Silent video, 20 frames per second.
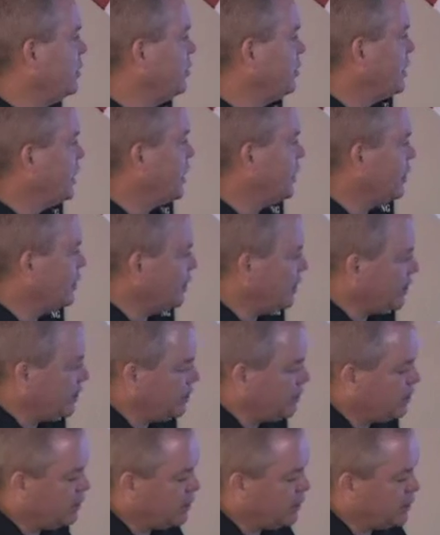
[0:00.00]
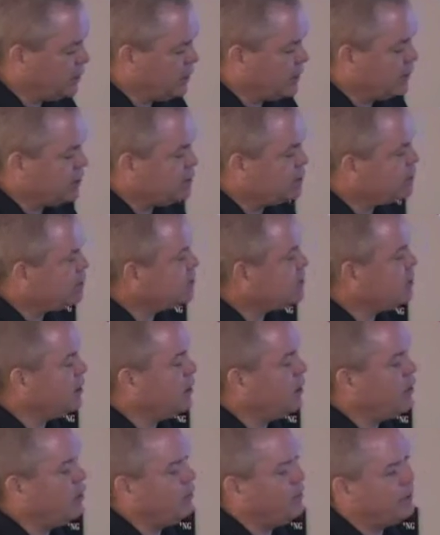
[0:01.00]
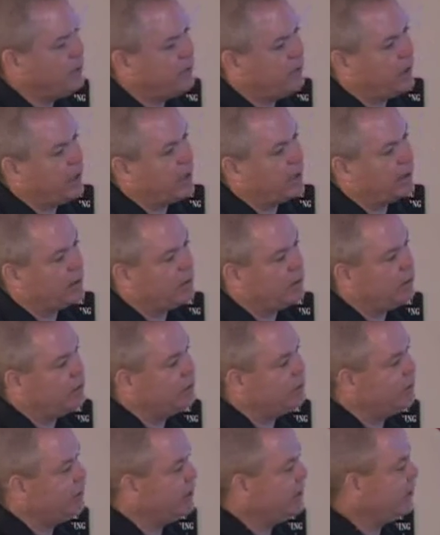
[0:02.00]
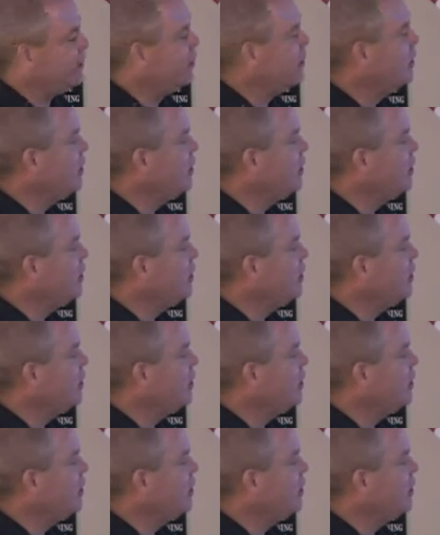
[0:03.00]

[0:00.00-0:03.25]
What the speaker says: Okay? It's a slow, methodical dig.